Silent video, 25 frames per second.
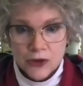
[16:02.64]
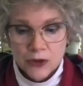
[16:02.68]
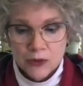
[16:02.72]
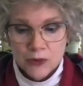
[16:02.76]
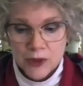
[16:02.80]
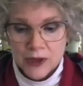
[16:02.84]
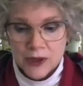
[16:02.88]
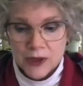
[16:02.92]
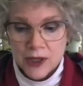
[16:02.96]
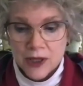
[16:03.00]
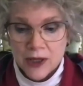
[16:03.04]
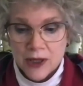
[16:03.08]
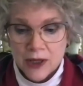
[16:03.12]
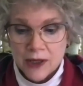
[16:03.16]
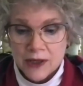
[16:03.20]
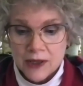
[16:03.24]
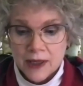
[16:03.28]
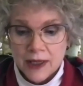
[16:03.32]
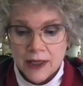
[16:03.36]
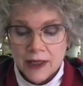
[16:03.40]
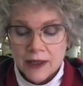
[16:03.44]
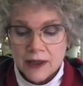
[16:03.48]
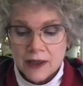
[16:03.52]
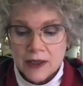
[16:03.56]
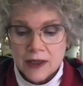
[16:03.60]

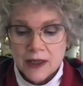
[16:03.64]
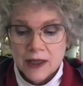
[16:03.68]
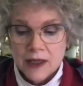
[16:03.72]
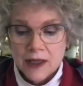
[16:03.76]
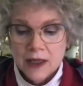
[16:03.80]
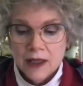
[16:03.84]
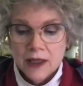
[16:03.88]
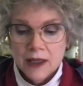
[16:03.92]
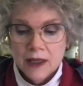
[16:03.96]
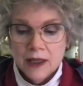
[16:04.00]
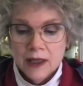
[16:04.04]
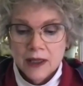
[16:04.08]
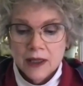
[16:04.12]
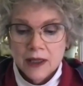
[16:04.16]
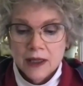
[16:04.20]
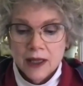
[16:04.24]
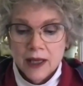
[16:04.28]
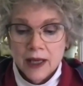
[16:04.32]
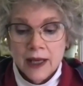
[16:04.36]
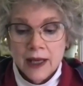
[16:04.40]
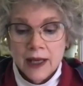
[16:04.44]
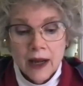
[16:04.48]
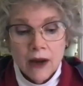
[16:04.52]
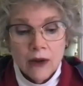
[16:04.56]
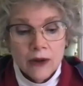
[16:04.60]
misconduct?
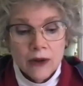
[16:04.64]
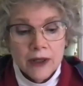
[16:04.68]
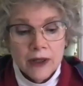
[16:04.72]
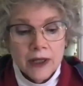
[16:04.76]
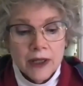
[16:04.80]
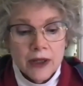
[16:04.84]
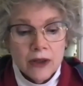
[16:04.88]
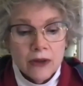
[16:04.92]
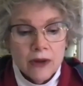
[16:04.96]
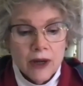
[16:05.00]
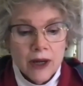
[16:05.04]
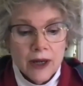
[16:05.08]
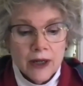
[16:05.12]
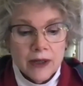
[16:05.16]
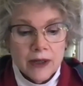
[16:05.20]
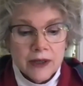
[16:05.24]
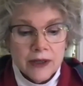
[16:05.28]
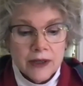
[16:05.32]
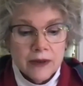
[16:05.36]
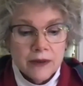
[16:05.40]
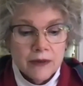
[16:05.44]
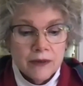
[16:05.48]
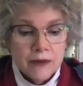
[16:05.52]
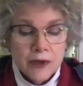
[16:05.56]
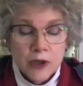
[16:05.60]
And how could he correct
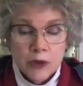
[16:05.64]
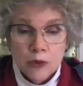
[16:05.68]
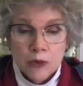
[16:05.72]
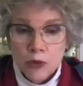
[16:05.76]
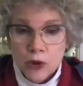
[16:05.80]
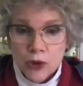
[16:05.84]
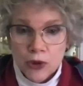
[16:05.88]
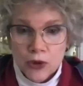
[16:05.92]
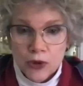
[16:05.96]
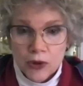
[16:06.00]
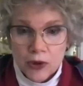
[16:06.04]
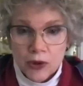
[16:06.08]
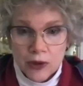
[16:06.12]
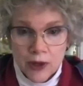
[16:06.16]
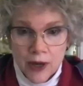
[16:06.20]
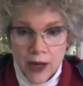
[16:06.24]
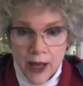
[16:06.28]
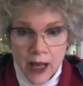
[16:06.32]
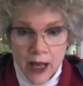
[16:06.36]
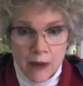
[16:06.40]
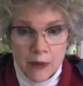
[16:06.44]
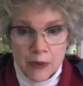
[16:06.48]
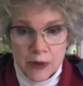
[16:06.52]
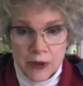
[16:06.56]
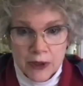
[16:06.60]
the murderer
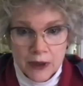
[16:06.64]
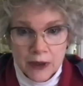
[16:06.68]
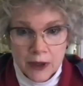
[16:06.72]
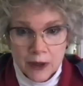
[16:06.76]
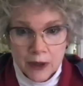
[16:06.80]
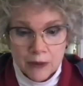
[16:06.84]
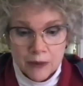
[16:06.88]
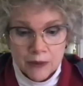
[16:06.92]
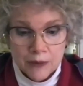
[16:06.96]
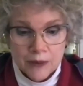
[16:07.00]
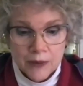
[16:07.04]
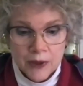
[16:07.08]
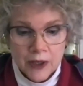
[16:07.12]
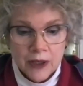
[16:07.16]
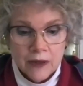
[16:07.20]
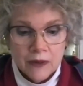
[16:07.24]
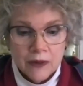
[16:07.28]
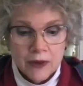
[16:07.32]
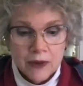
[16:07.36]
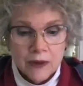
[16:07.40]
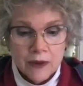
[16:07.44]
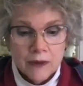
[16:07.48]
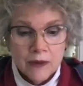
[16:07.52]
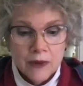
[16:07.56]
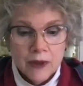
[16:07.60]
Absalom
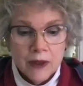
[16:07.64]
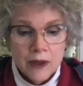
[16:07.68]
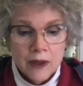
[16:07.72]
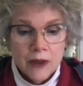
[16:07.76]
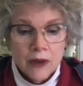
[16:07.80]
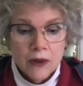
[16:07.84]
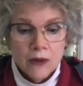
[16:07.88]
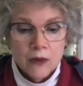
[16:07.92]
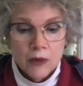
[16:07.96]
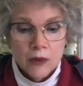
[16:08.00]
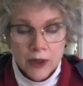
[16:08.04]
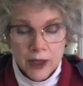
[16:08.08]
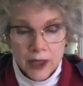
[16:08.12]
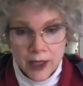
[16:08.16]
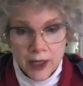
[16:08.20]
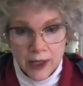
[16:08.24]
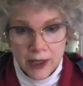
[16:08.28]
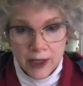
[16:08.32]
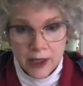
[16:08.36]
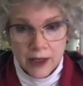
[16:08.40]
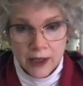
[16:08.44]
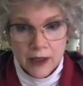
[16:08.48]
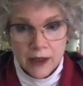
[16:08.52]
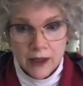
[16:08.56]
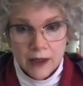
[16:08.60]
even when
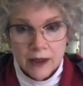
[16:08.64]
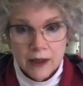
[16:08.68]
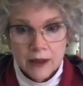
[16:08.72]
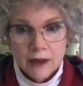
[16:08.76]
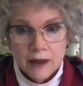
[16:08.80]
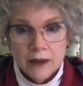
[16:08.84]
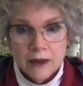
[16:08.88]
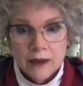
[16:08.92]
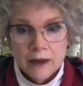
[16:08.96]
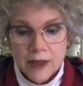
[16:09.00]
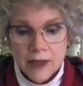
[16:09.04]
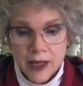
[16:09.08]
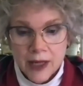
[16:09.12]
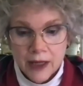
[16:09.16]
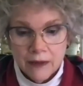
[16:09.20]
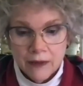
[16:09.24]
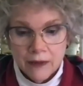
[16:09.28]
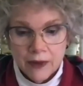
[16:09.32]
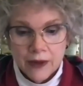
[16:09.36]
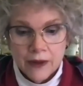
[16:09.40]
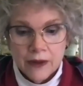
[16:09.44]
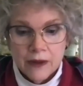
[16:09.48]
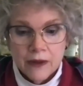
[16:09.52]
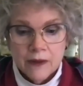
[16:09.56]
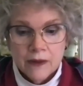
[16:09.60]
he,
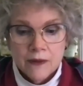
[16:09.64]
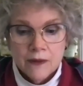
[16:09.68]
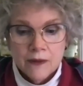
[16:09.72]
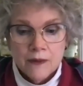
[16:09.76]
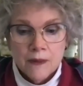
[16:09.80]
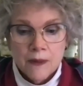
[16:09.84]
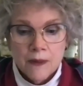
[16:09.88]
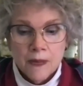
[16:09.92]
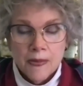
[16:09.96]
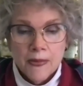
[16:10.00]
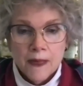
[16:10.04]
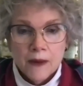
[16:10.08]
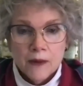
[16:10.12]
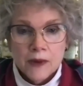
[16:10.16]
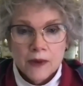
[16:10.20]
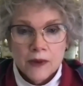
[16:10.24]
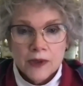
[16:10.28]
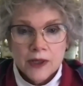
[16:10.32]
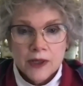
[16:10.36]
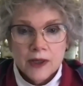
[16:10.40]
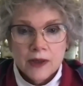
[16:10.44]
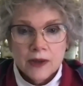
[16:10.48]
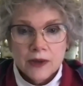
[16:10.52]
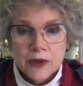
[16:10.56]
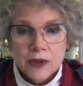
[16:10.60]
David, was
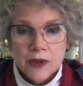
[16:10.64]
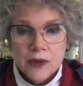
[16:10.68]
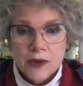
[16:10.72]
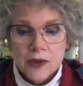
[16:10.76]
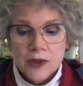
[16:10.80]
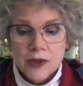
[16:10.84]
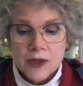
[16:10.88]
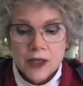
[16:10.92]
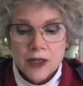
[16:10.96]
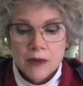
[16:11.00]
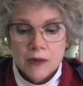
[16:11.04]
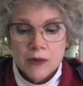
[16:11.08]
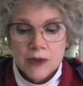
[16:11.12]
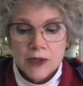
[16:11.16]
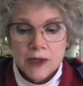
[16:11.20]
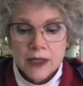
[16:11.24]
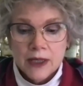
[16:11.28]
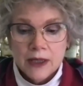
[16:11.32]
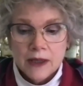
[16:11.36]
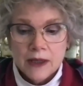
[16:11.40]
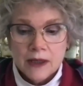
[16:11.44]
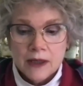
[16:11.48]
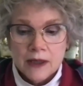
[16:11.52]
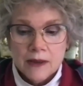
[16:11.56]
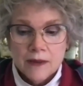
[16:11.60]
guilty of the same
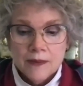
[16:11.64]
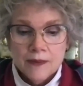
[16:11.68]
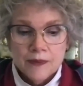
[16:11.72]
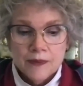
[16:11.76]
sins?